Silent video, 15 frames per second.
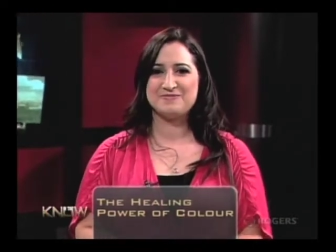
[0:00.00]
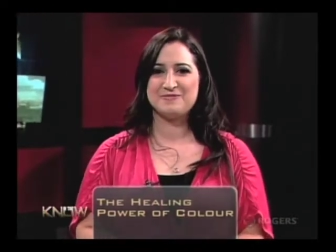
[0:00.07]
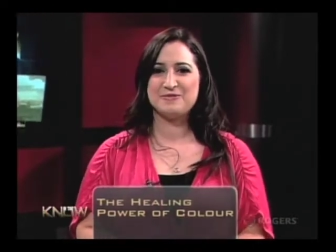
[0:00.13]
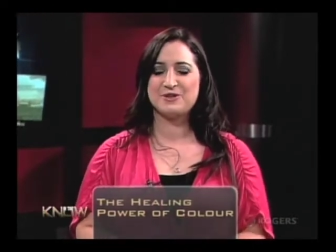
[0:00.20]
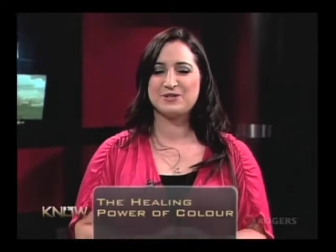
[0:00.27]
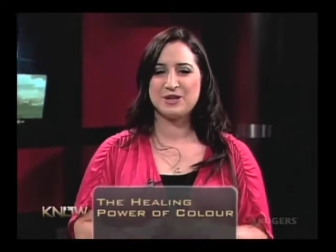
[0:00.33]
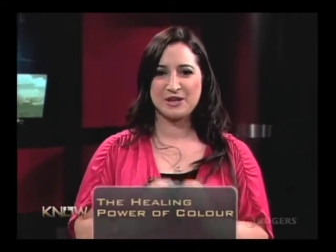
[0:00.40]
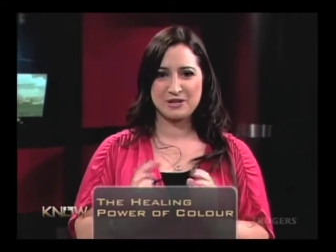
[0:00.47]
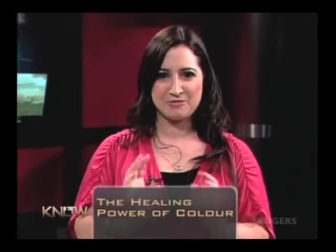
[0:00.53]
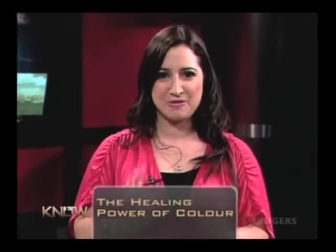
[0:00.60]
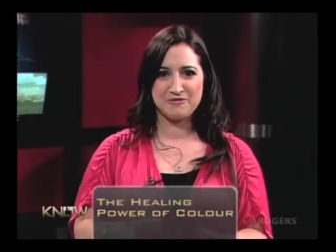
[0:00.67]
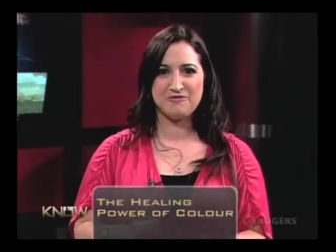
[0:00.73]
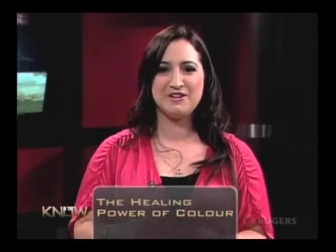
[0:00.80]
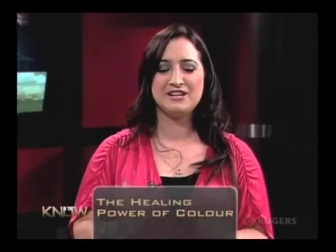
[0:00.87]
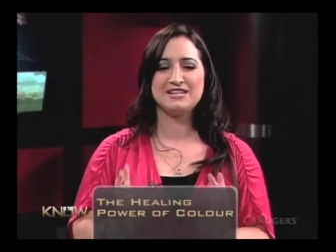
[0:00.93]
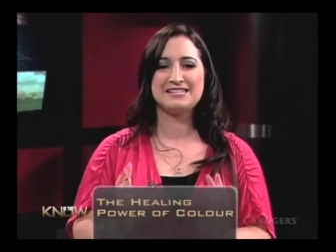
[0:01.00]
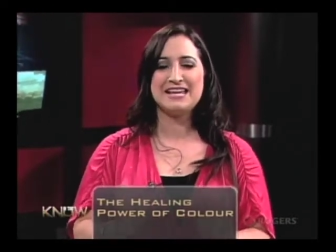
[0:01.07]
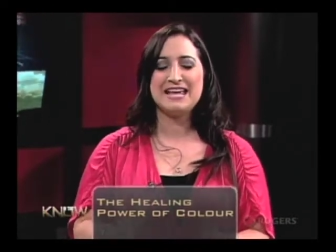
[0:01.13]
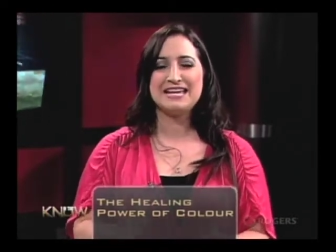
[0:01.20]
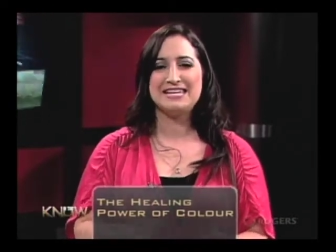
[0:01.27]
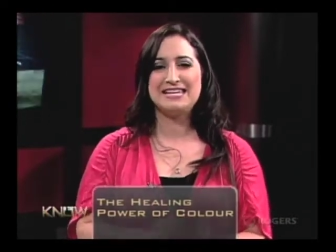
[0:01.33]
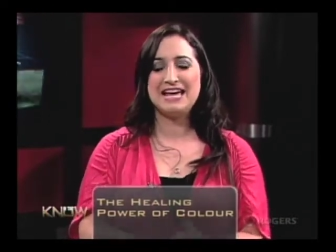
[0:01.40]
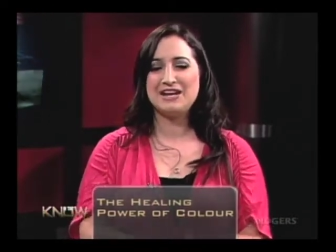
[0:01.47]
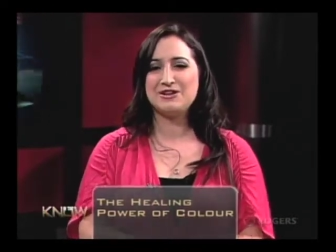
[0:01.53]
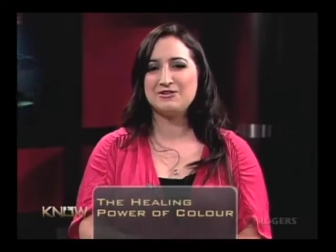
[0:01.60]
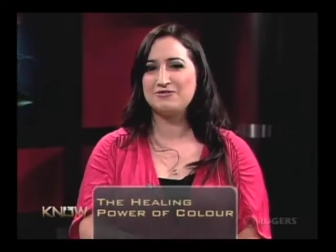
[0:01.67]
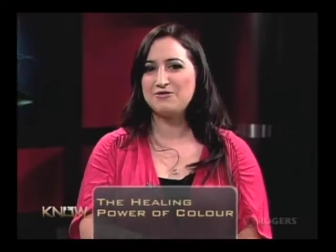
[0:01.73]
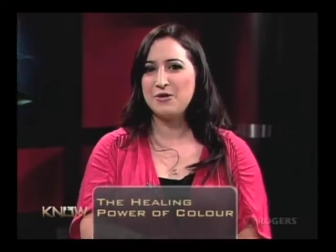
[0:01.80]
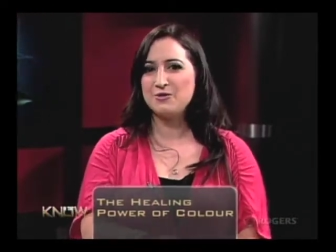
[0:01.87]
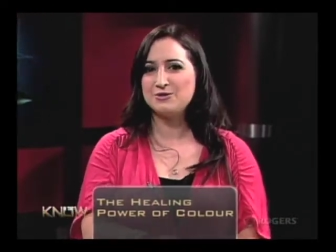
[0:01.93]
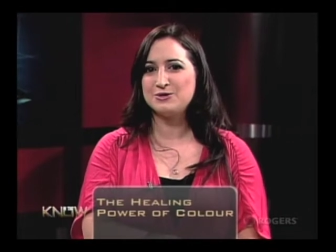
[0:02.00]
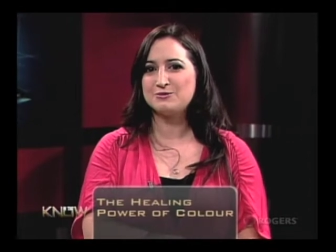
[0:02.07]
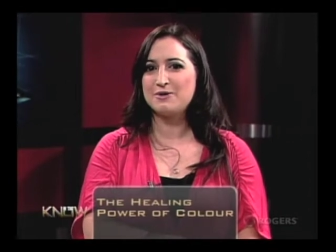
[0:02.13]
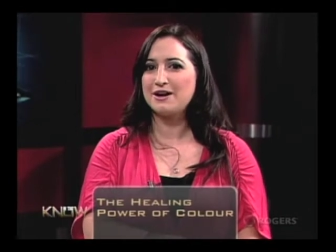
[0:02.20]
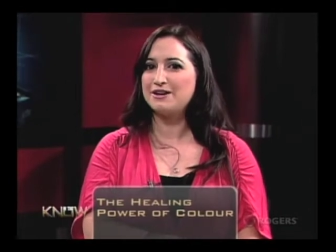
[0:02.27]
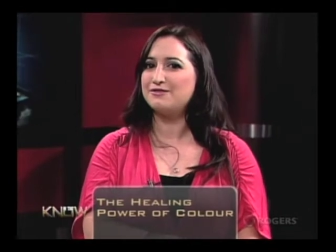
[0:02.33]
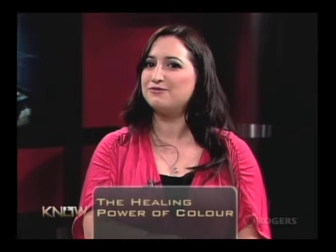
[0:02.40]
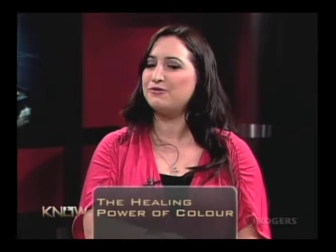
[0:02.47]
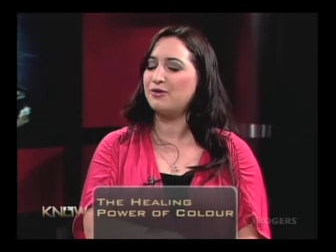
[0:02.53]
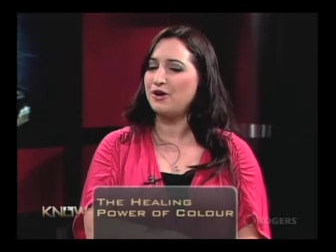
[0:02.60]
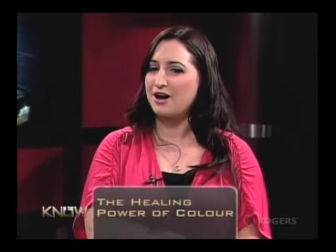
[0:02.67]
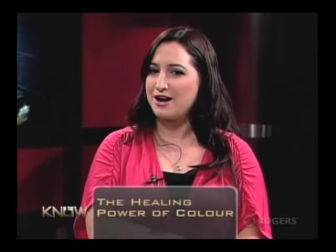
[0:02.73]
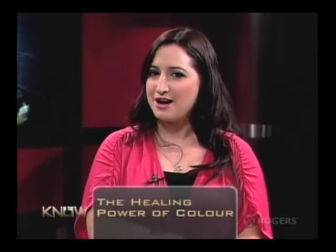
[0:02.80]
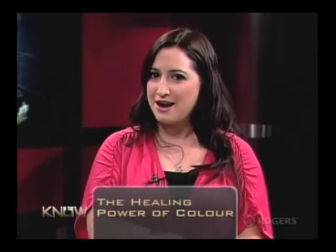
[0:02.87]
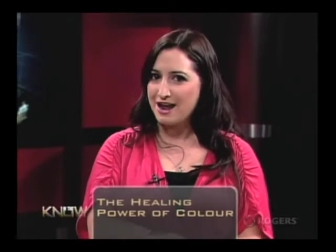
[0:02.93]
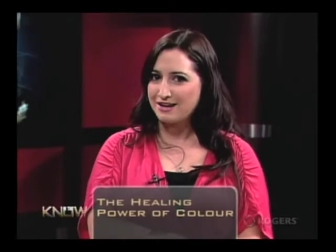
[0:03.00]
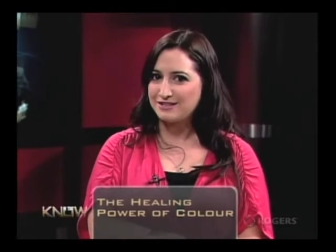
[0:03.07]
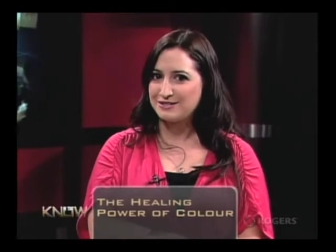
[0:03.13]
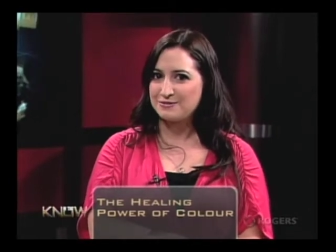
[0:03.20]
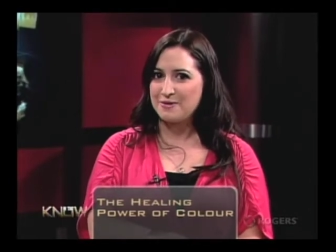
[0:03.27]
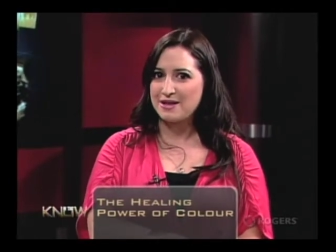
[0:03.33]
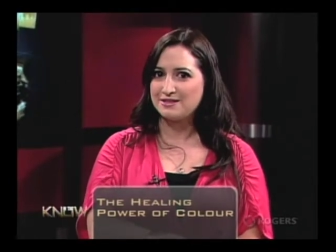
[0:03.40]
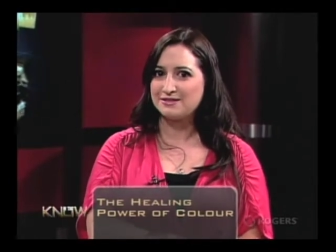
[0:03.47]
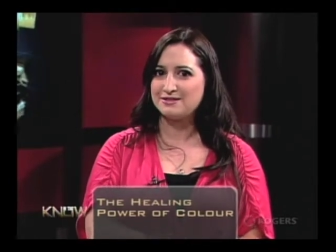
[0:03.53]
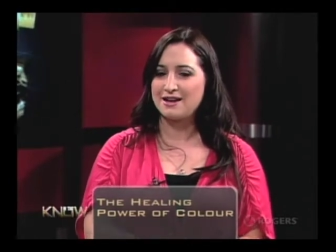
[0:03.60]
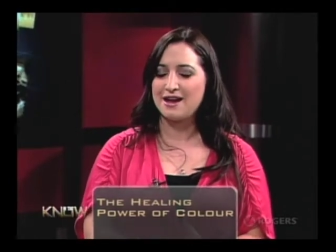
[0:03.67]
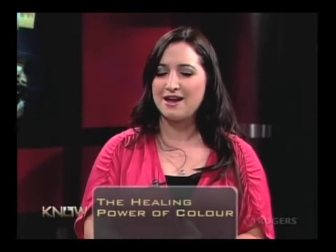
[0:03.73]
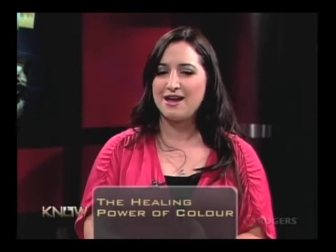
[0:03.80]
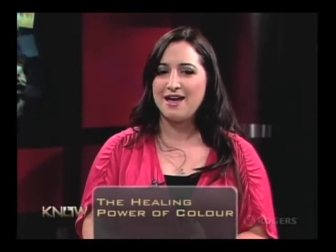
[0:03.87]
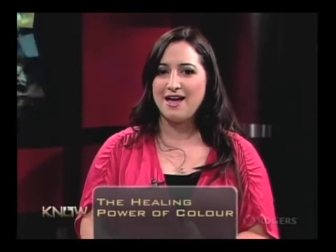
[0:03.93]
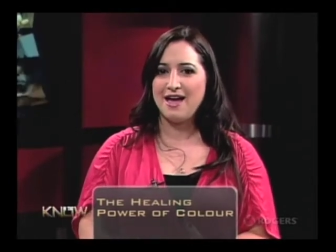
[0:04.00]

we're talking about fitness. Get your phones ready for next Wednesday,